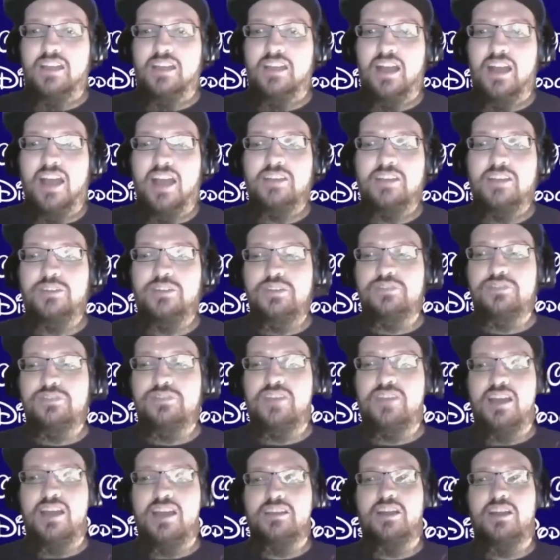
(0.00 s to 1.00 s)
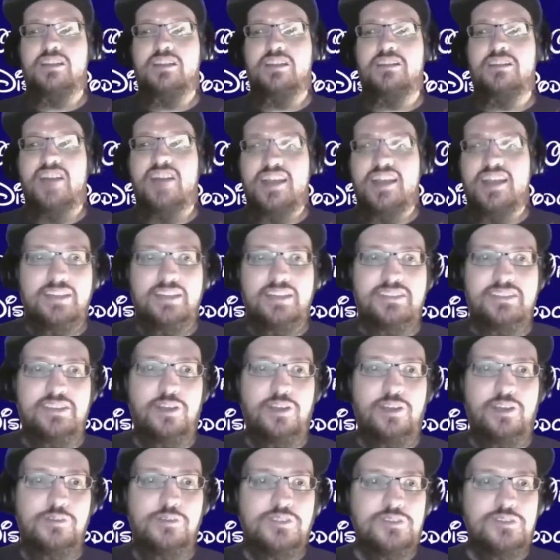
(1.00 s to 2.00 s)
I know you've got an art class to
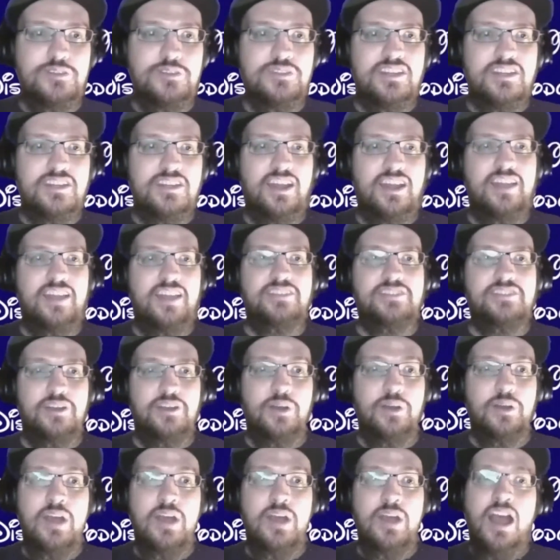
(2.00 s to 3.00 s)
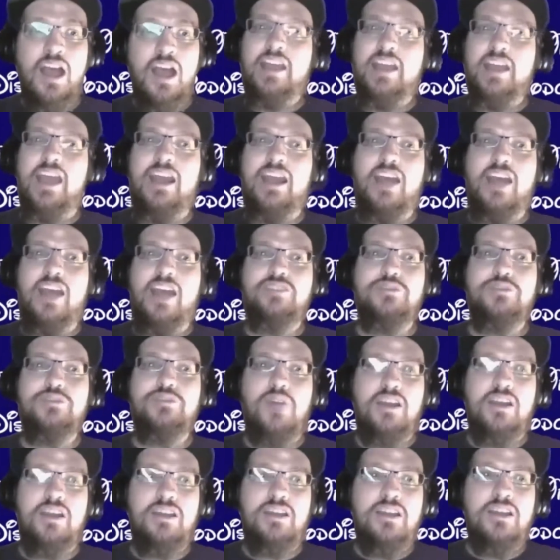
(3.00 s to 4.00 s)
go to tonight. So again, I
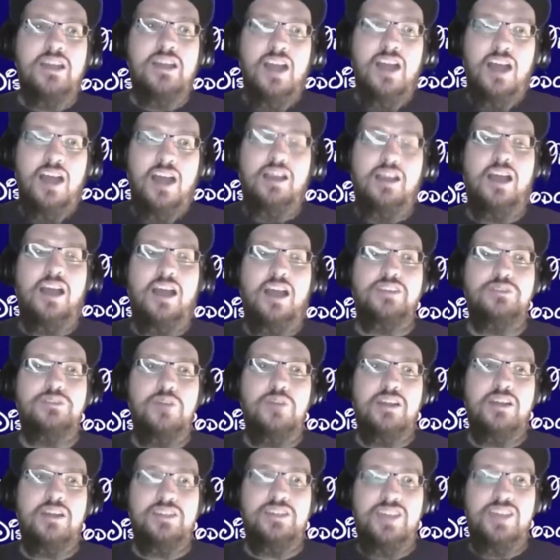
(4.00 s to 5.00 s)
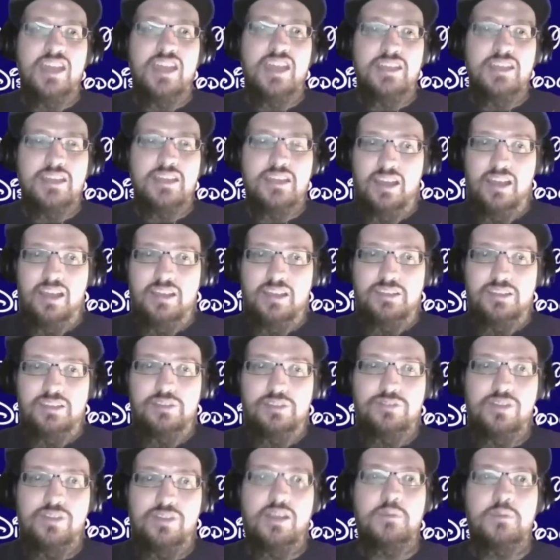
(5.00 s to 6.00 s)
do want to thank
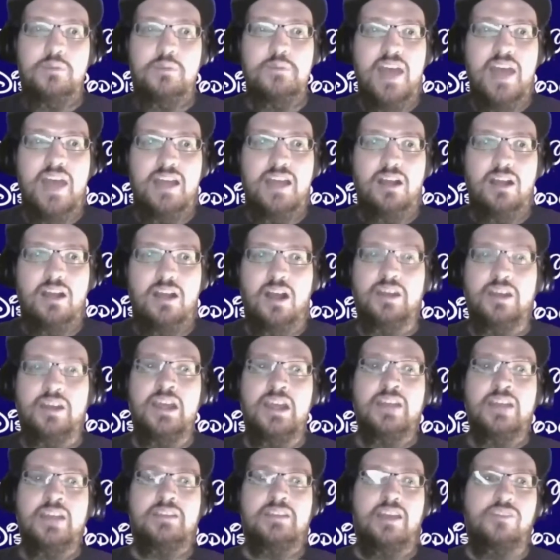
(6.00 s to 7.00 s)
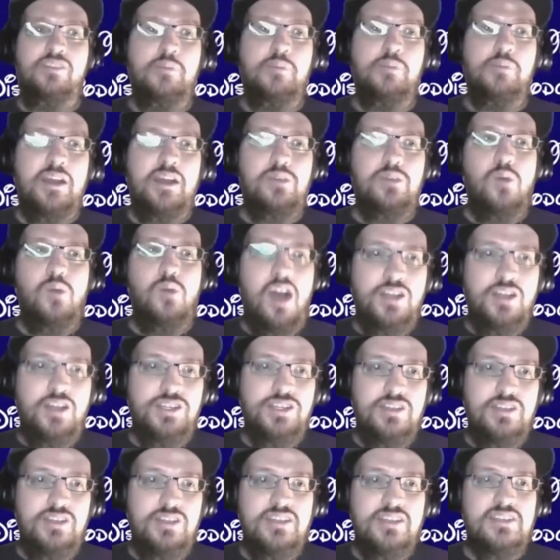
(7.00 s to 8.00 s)
you for coming back on. To everybody
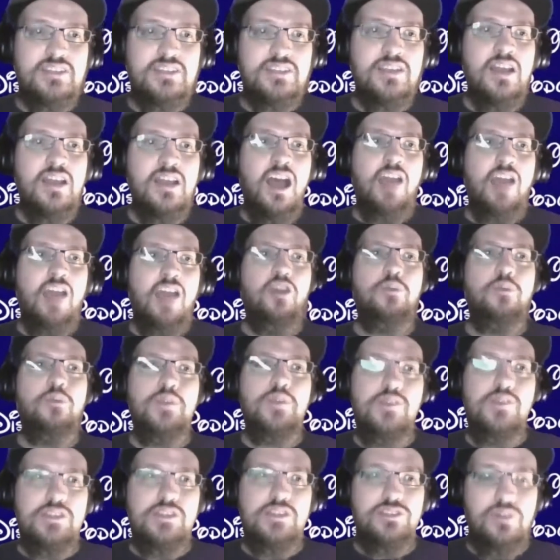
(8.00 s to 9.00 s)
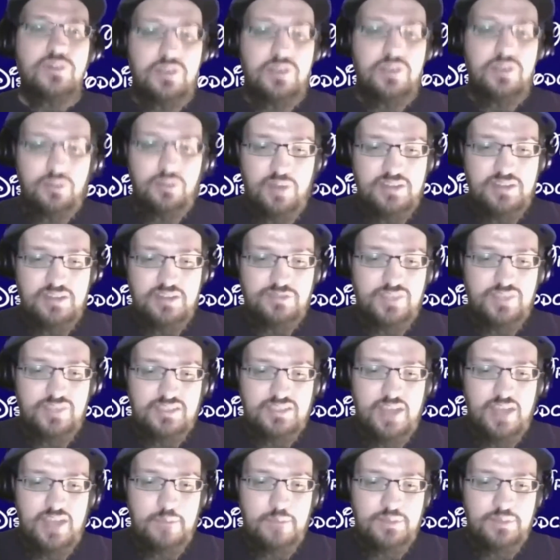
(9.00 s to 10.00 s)
watching this, I hope you enjoyed the rest of
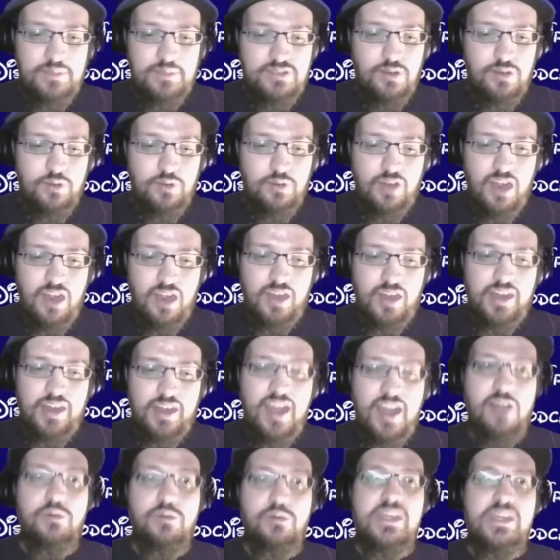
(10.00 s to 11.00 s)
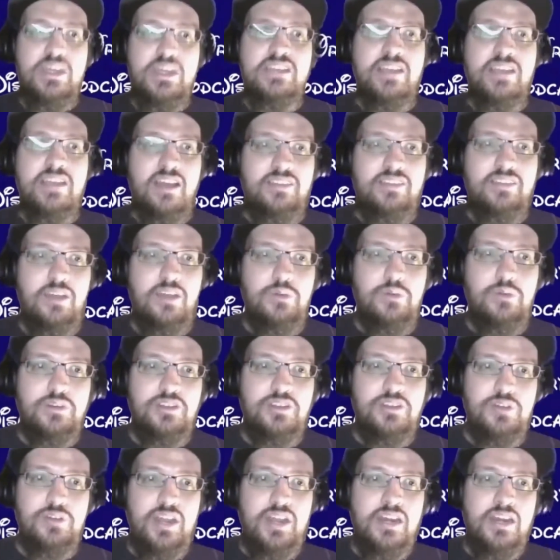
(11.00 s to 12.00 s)
this episode on Halloweentown that we're
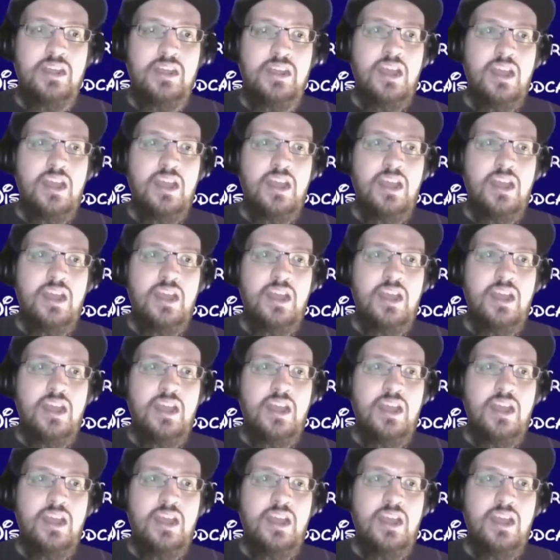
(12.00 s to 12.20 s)
doing.